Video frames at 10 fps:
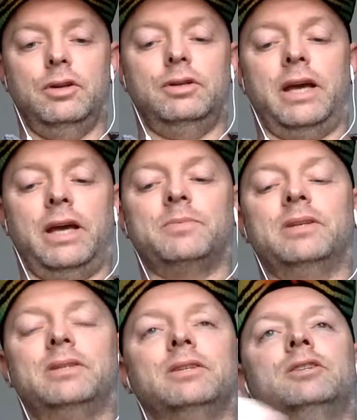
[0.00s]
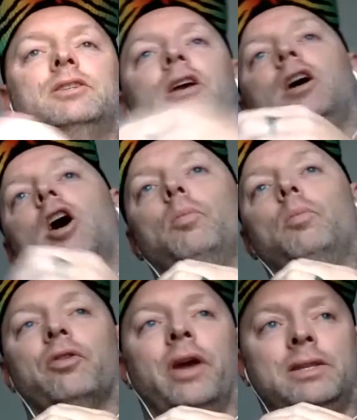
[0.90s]
Text message
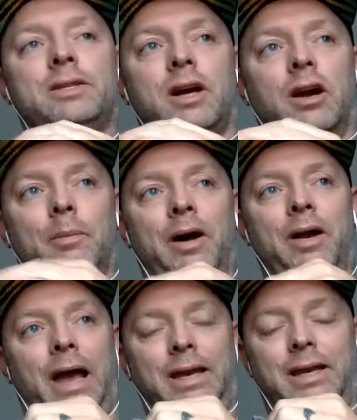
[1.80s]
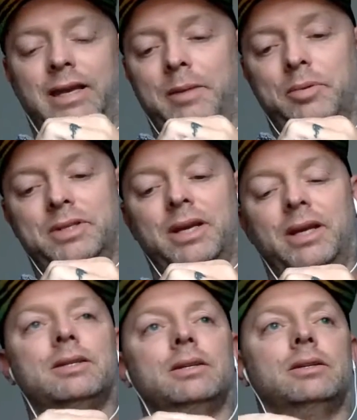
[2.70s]
open rates are about
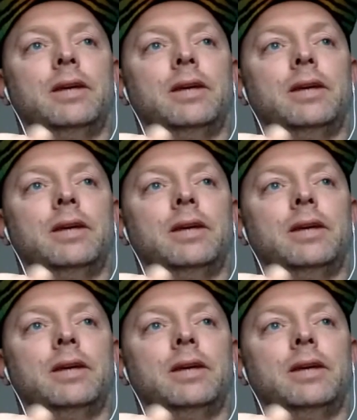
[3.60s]
98%.